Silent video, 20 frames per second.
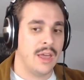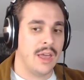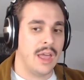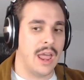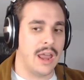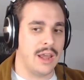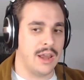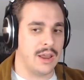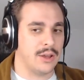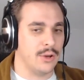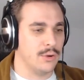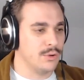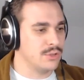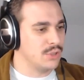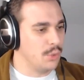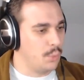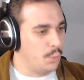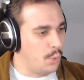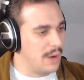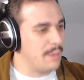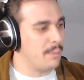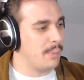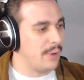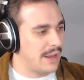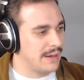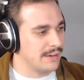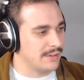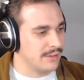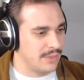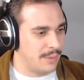And it goes to one
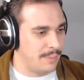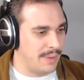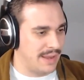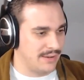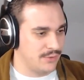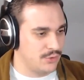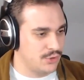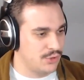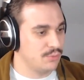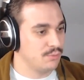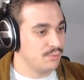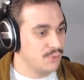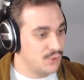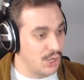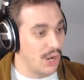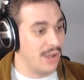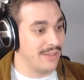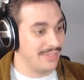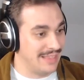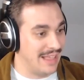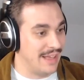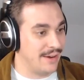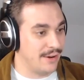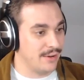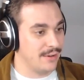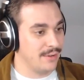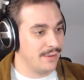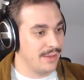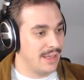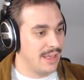player on the bench, John
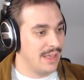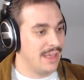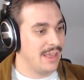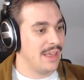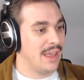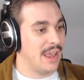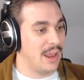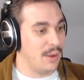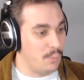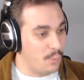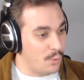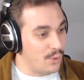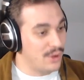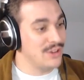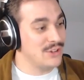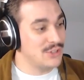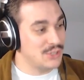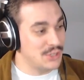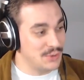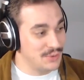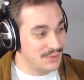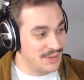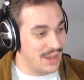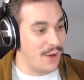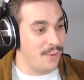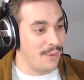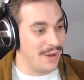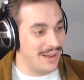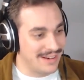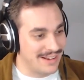Leonard. And wouldn't you
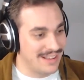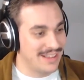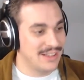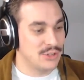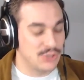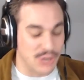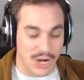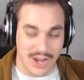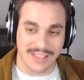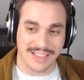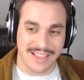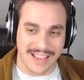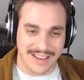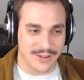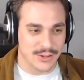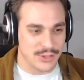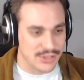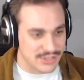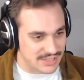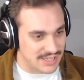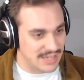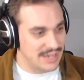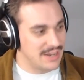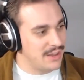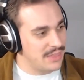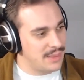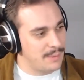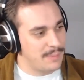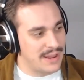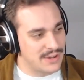know it, John Leonard's sitting
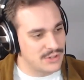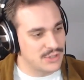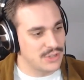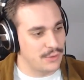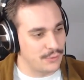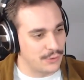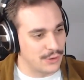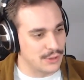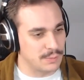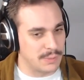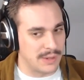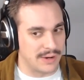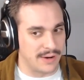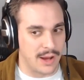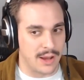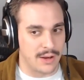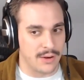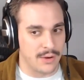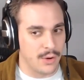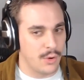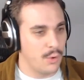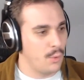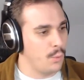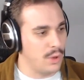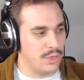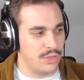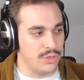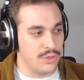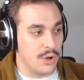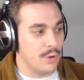on the bench in the first period
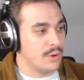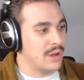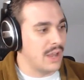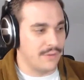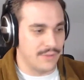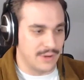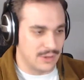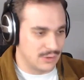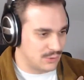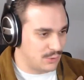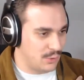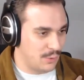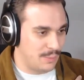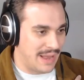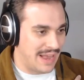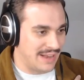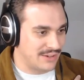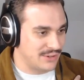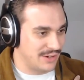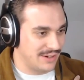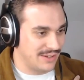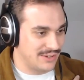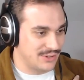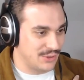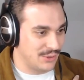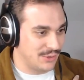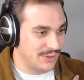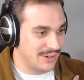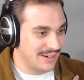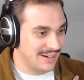with no Covenant School patch on his
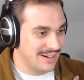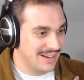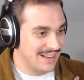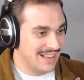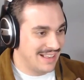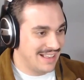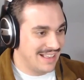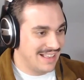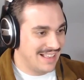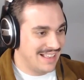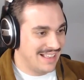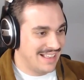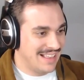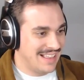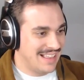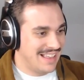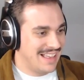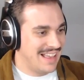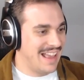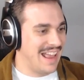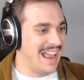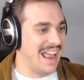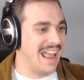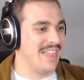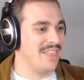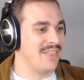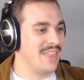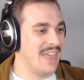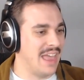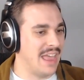shoulder.
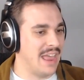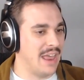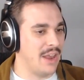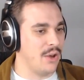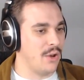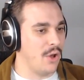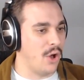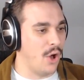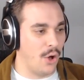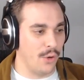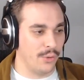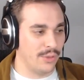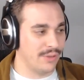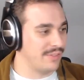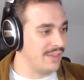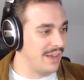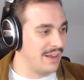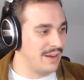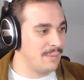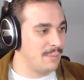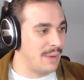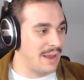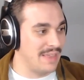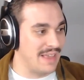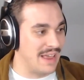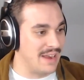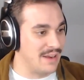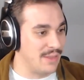And then all of a sudden, by the end